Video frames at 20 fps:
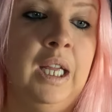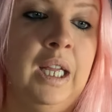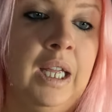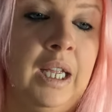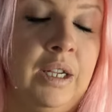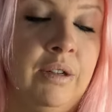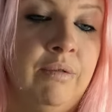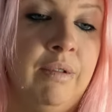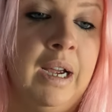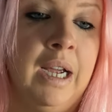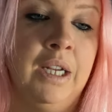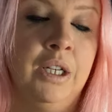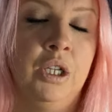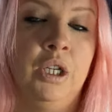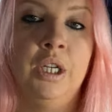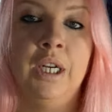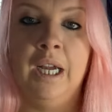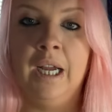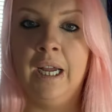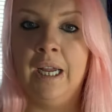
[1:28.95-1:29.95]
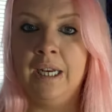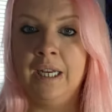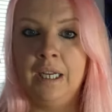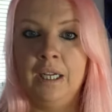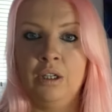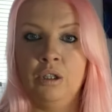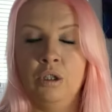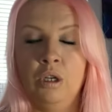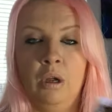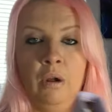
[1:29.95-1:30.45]
is write down
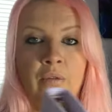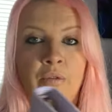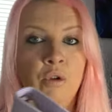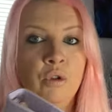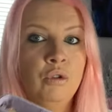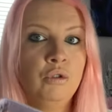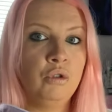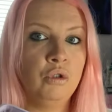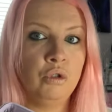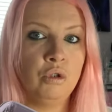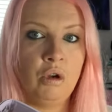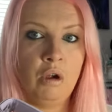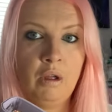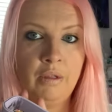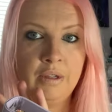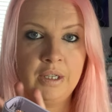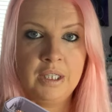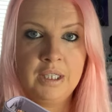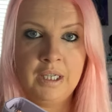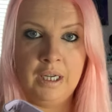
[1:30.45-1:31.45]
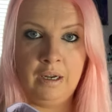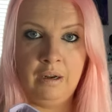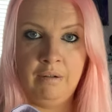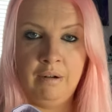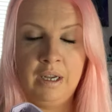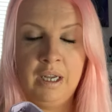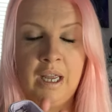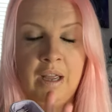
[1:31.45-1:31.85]
ideas. Now I've only just got this diary.